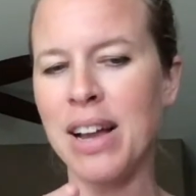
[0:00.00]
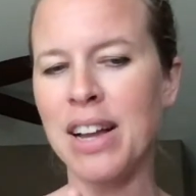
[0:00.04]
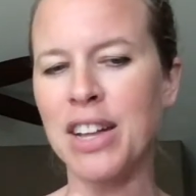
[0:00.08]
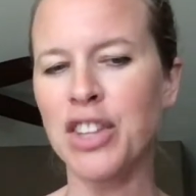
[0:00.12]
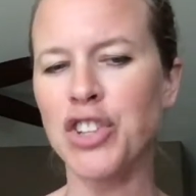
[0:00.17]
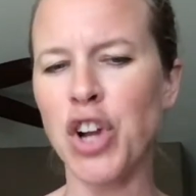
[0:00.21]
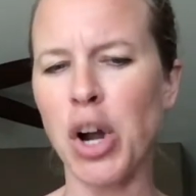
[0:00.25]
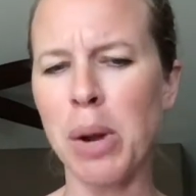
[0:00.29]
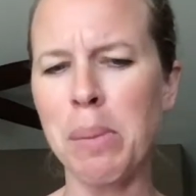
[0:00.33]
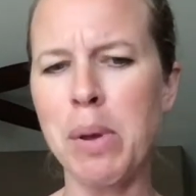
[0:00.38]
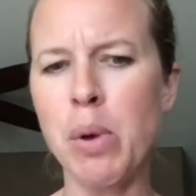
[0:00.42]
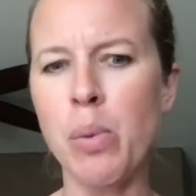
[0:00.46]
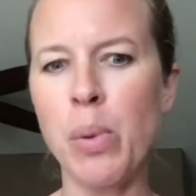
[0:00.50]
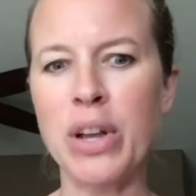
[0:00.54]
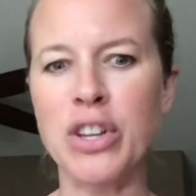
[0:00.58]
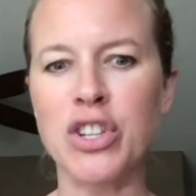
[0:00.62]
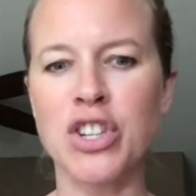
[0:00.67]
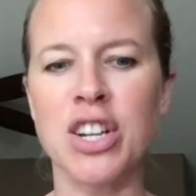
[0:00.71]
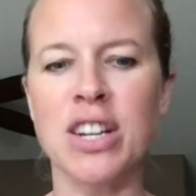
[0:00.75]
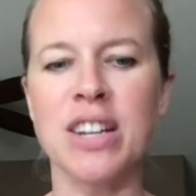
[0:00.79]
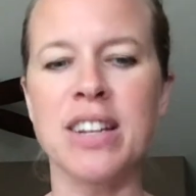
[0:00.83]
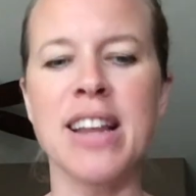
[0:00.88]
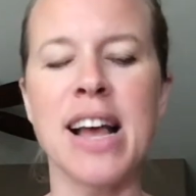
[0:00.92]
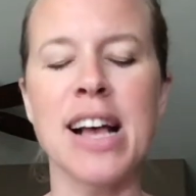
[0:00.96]
Jeremy
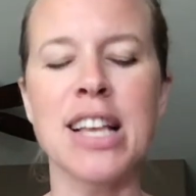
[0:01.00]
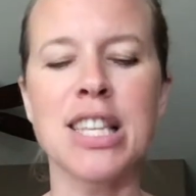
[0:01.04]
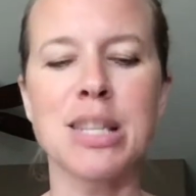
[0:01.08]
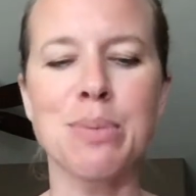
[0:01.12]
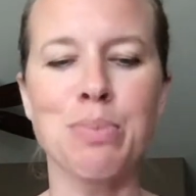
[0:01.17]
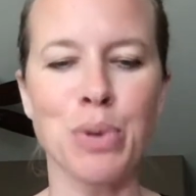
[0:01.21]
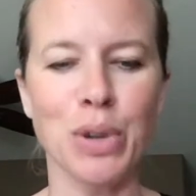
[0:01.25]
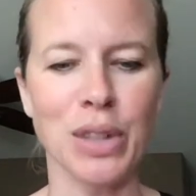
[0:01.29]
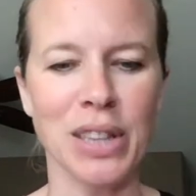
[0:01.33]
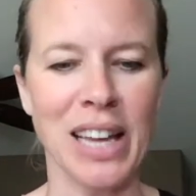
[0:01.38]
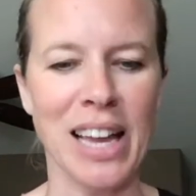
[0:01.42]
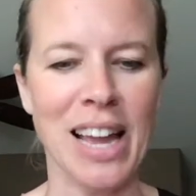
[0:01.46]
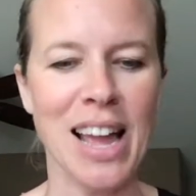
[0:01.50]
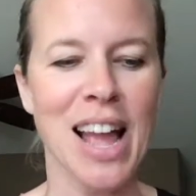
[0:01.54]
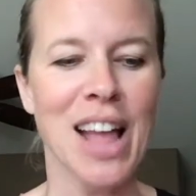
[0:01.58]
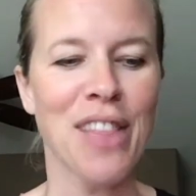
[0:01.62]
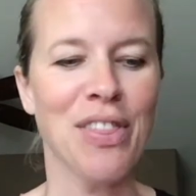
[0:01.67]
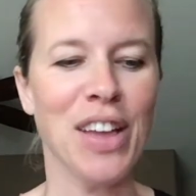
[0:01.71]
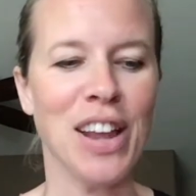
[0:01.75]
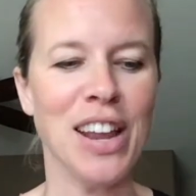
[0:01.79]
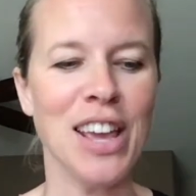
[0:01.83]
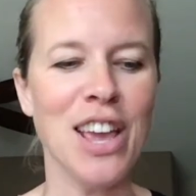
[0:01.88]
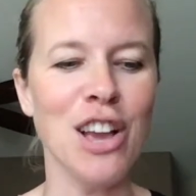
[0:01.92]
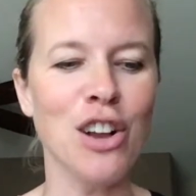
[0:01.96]
wished desperately
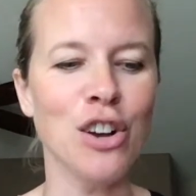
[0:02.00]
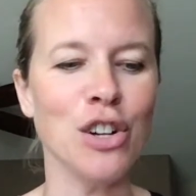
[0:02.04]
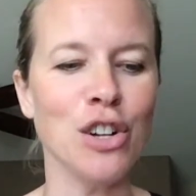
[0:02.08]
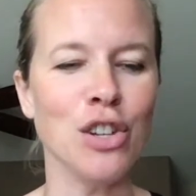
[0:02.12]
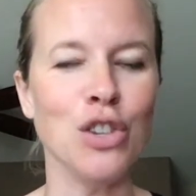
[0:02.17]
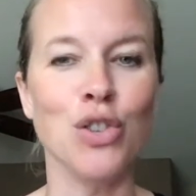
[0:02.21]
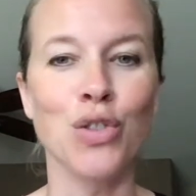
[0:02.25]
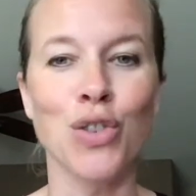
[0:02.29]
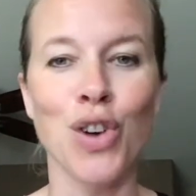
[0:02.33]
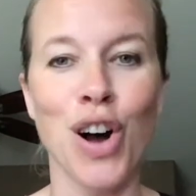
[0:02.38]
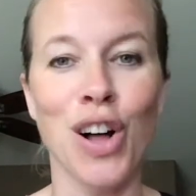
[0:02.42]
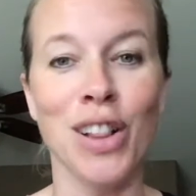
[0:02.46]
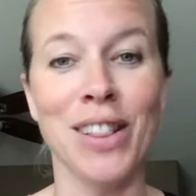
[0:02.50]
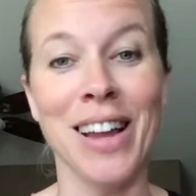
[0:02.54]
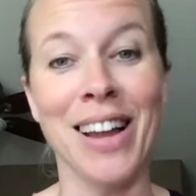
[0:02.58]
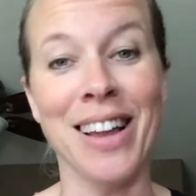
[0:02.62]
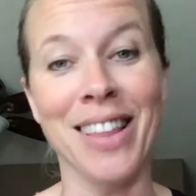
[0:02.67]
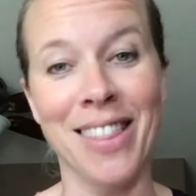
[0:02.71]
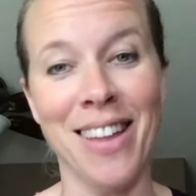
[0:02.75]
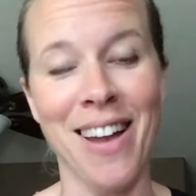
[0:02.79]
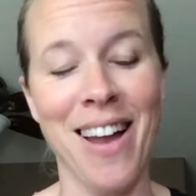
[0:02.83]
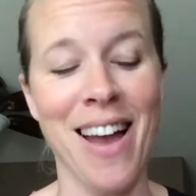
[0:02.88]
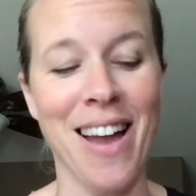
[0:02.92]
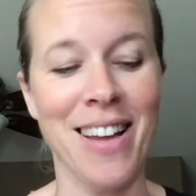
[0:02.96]
that he could draw like
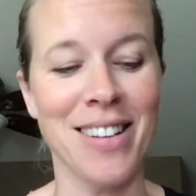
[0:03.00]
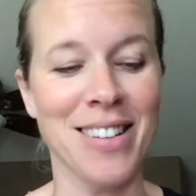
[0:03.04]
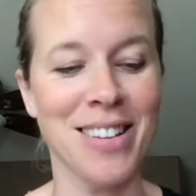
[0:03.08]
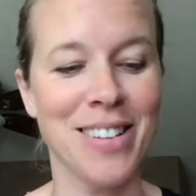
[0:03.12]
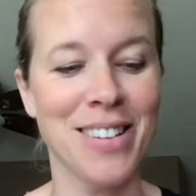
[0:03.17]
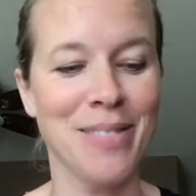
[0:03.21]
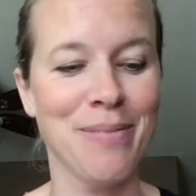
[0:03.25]
that.